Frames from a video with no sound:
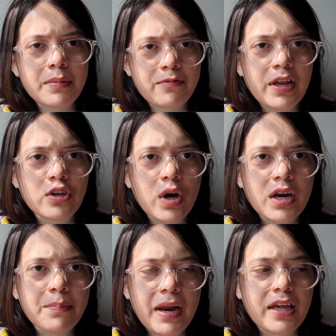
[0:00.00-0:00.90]
when you
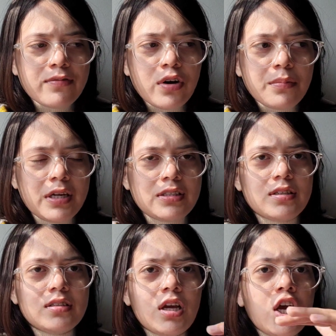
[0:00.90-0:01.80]
are applying for
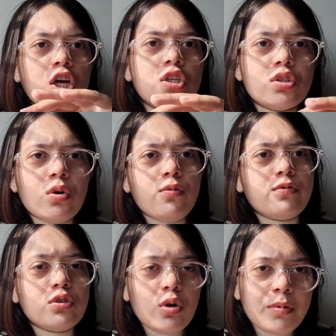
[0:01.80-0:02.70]
majors. So
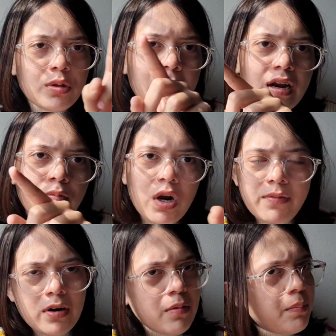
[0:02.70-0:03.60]
jo bhi tumhara,
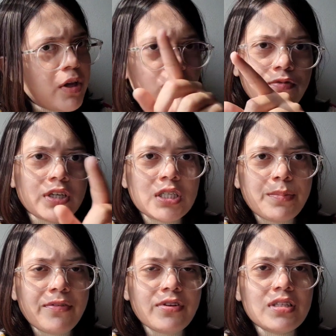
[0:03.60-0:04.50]
whatever will be your
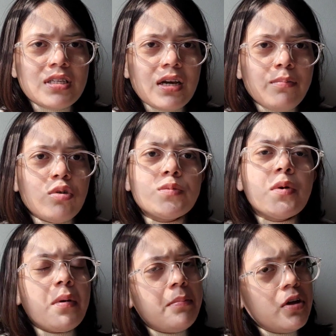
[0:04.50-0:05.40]
first preference, na, most
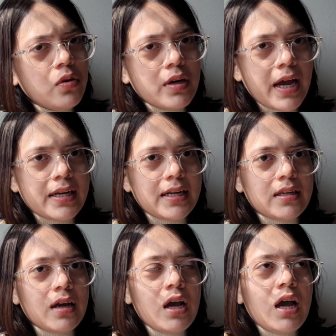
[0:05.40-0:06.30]
probably you will get
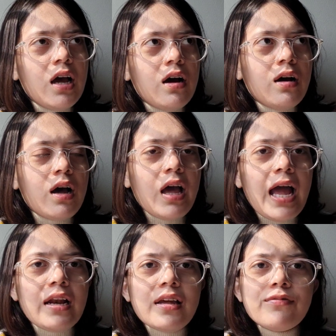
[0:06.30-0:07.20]
it.
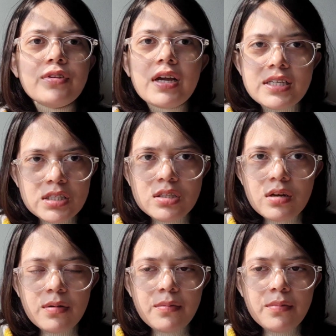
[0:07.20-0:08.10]
And if there is
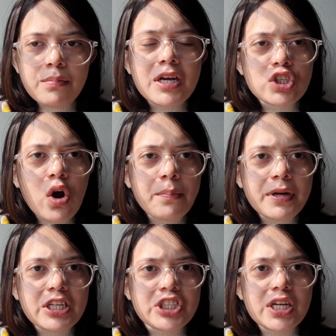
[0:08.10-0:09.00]
much
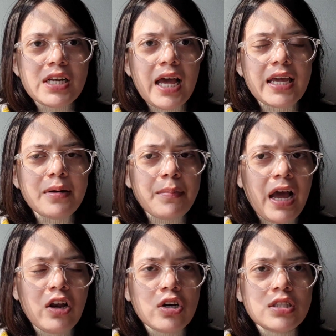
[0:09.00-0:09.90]
competition, like in
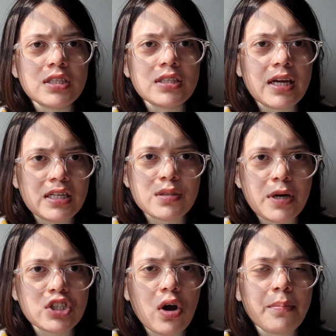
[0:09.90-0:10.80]
biology there is
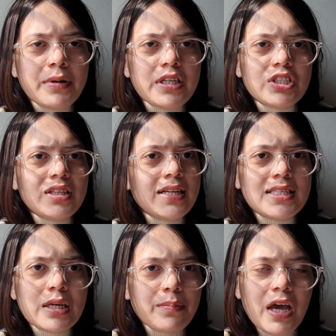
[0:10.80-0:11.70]
much competition, then
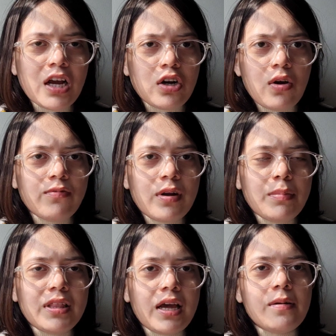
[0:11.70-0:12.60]
CPI cutoff will
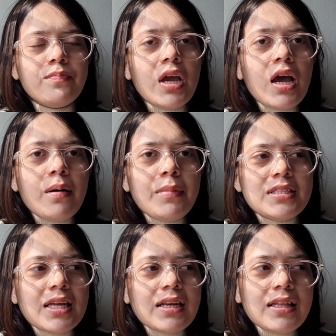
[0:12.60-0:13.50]
be there.
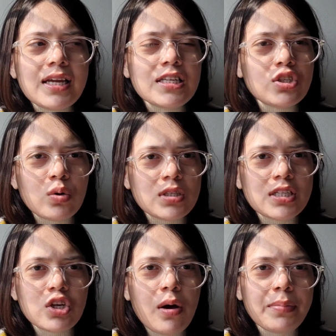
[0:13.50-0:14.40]
Basically there is no
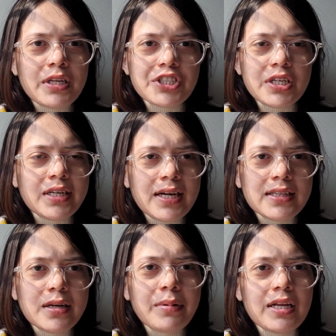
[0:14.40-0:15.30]
such competition in
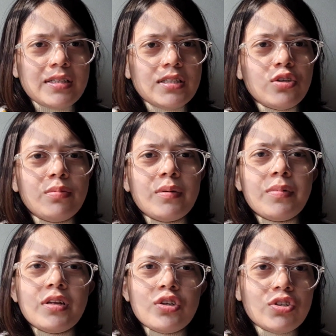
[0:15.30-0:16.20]
other branches. You
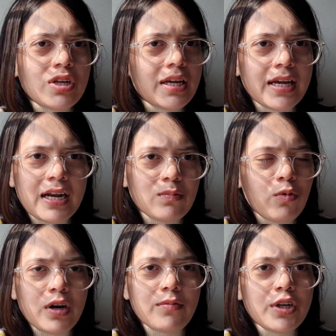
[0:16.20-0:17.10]
people usually get
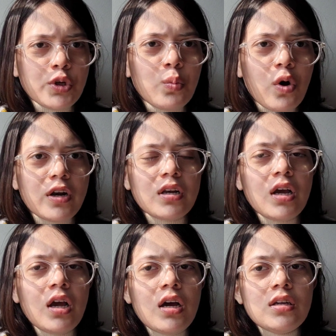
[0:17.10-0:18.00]
whatever you want.
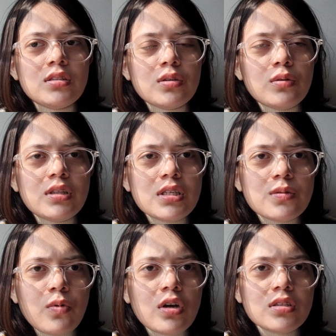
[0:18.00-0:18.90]
So
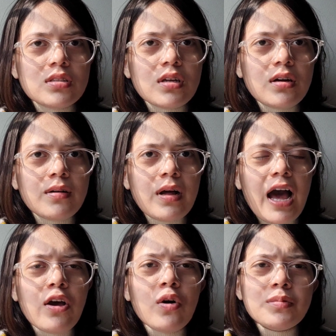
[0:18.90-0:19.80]
this was
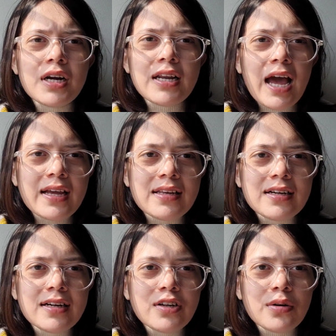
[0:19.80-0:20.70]
I hope that I
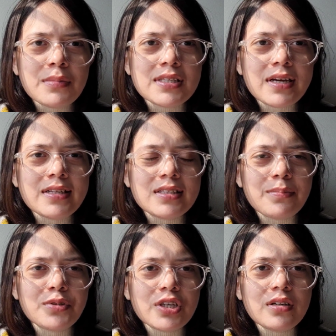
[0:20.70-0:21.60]
cleared your
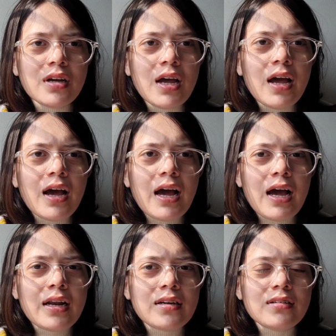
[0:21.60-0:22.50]
misconception,
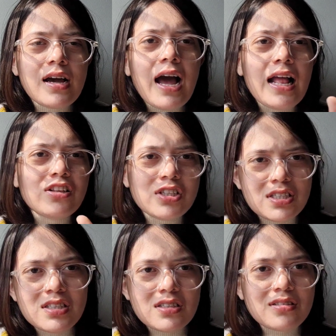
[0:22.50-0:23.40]
and I'll
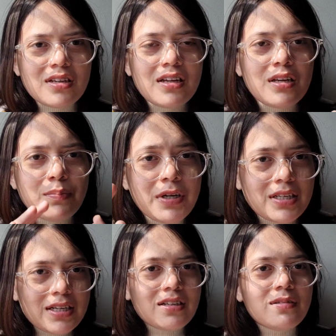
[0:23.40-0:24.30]
just
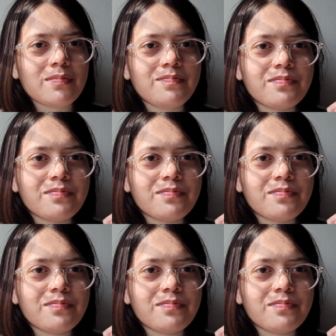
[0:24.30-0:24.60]
repeat it